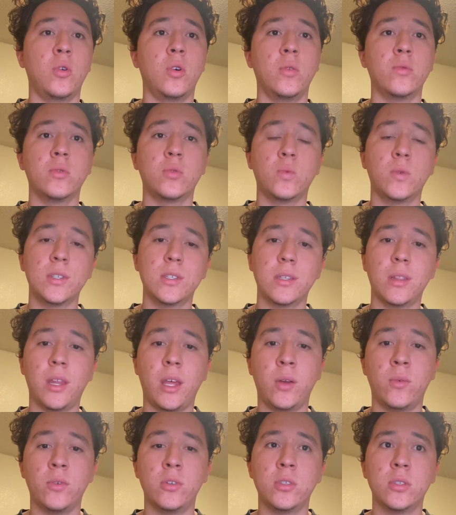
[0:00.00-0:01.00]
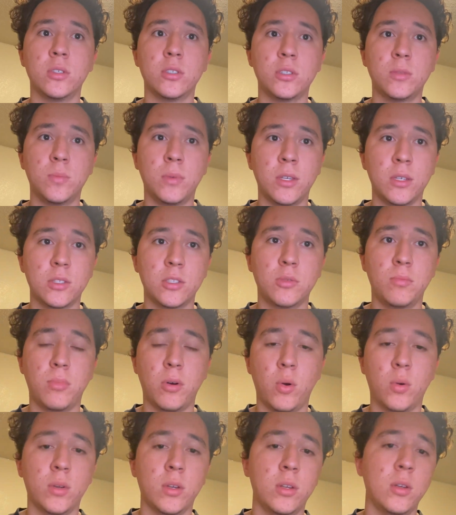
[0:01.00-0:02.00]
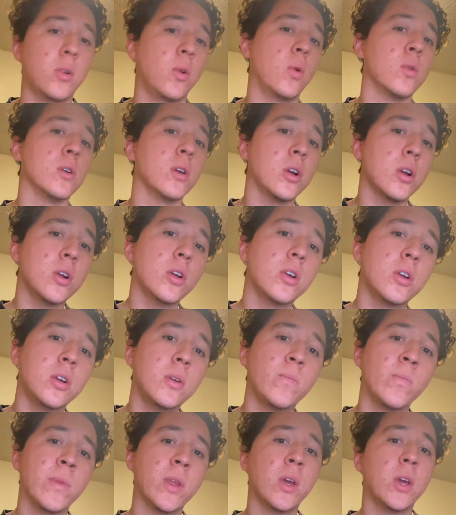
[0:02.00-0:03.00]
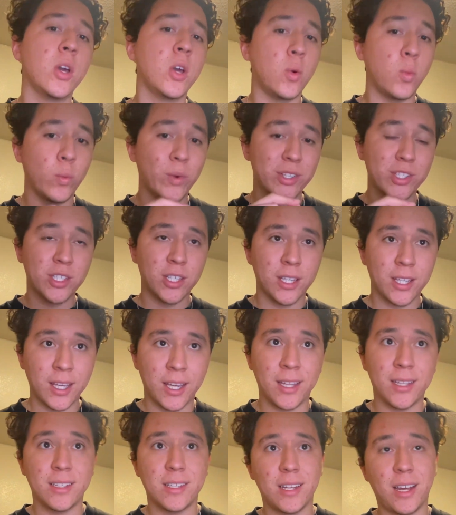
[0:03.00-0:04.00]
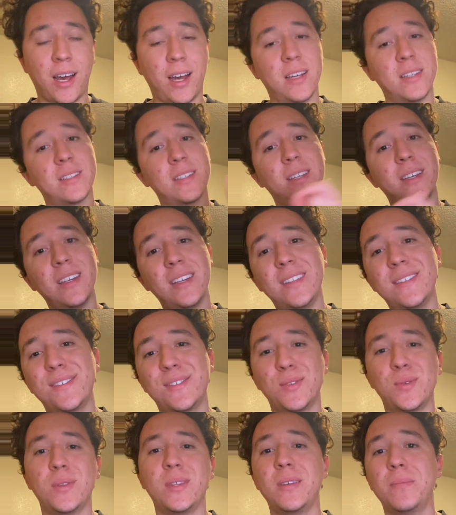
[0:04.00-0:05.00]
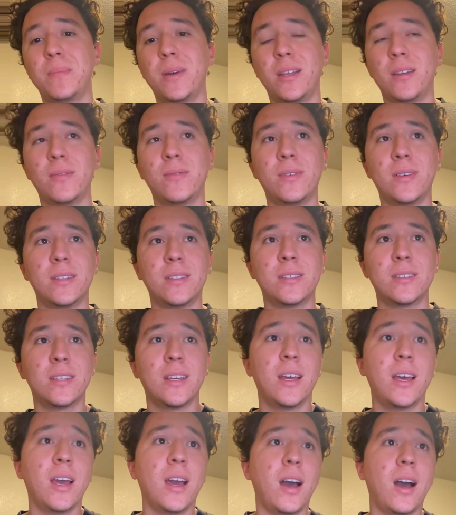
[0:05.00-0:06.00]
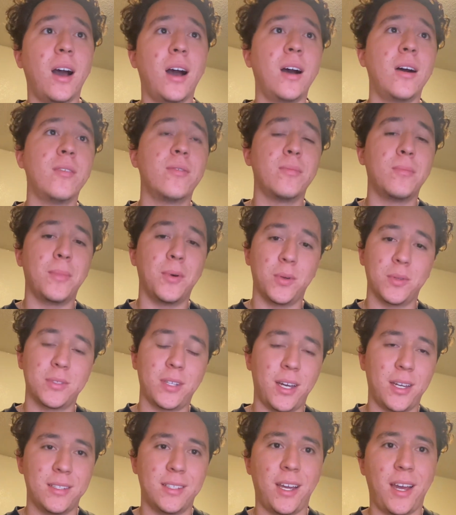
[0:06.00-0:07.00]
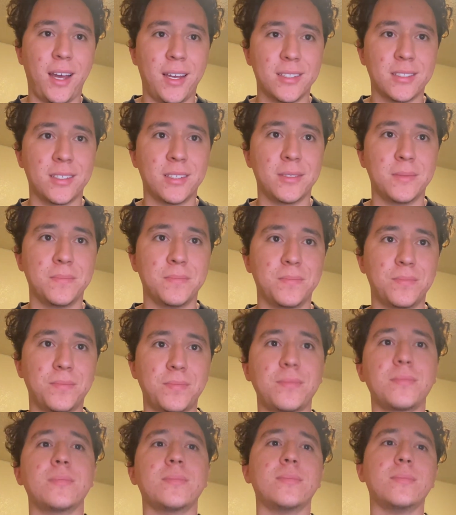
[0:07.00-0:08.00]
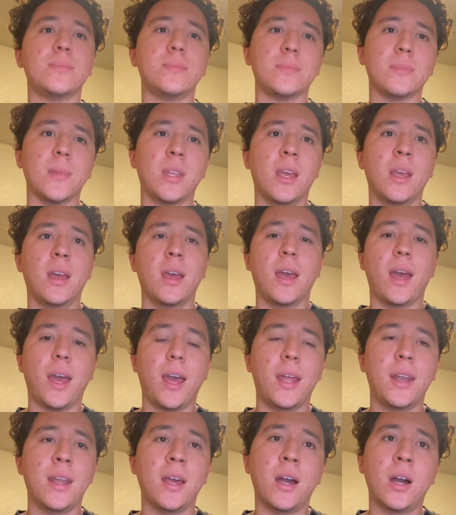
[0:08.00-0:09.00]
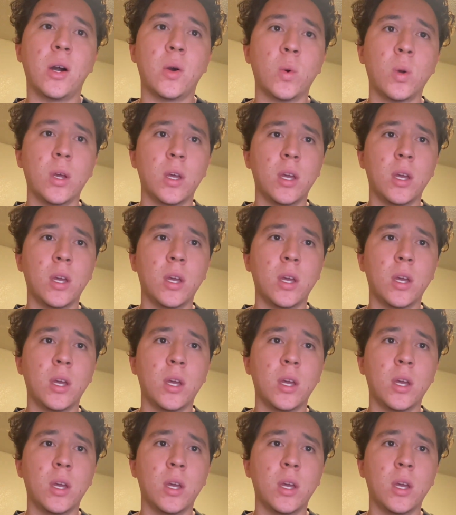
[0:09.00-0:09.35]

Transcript: over which language is being spoken or heard, which again ties into the benefits of multitasking. And now,